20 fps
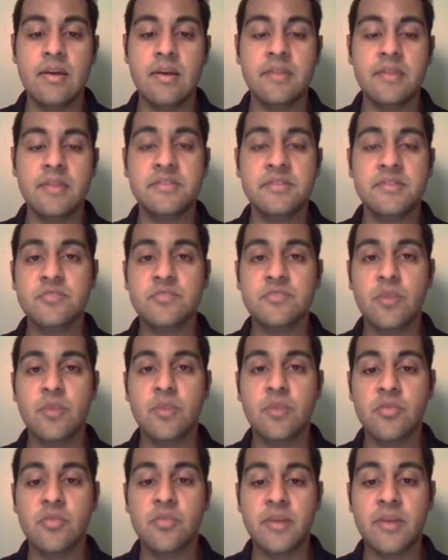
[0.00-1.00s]
And this is
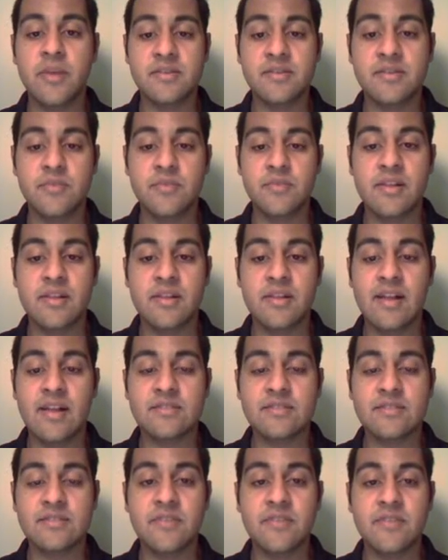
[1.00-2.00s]
one of the ways that we
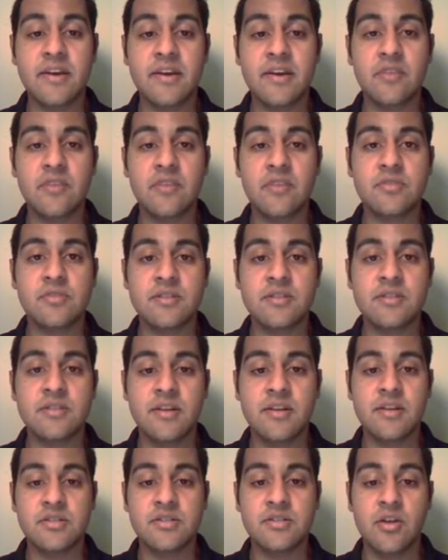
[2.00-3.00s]
classify
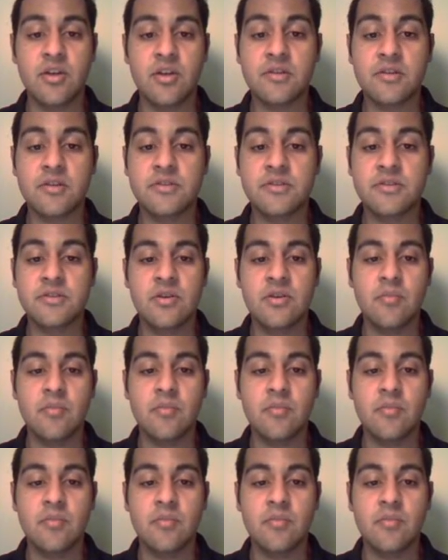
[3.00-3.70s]
crystalline solids,